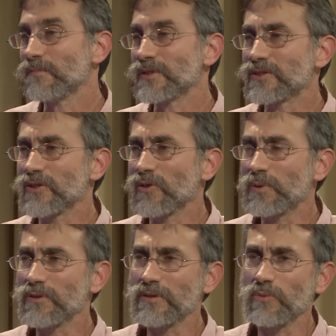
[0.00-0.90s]
So a
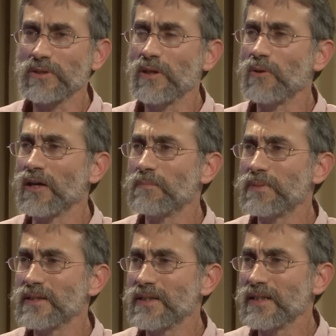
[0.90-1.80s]
person would go up,
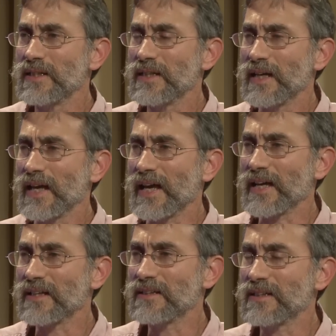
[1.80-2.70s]

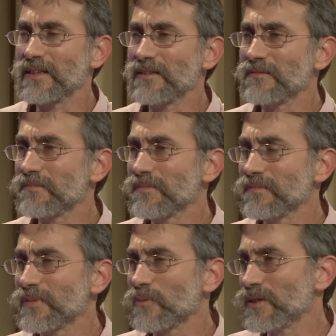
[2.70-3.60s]
and
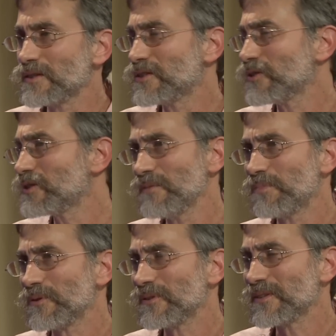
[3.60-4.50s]
it wasn't so
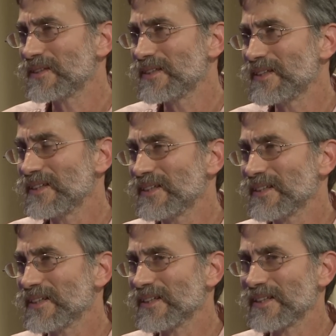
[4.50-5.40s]
simple.
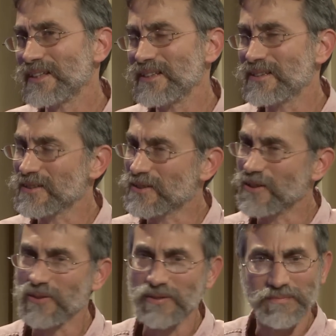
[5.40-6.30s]
You didn't just
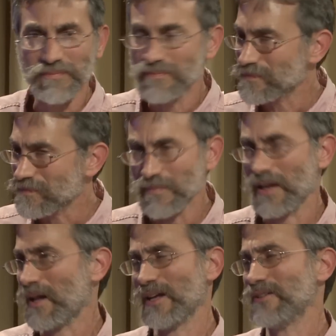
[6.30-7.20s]
go and
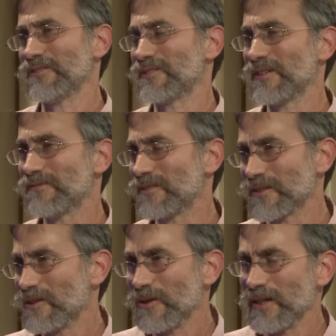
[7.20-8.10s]
hand your stuff to
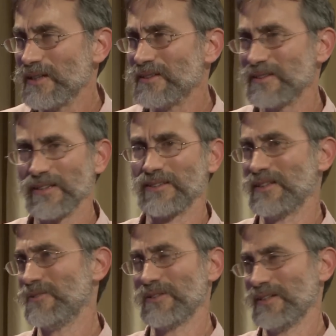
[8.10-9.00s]
the Kohen and
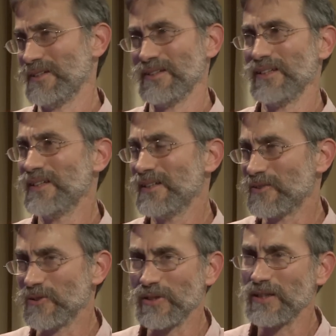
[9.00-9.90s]
say, okay,
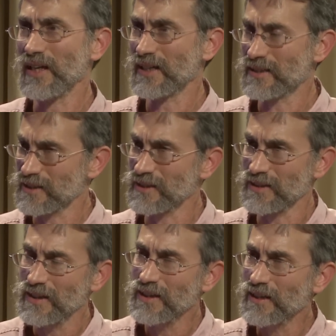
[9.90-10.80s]
do it. You had
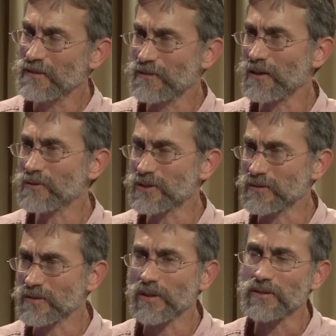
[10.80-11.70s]
to follow
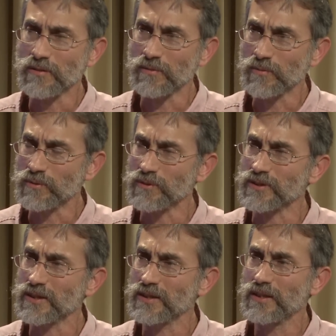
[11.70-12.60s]
certain
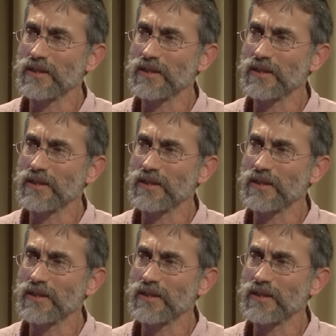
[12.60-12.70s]
rules.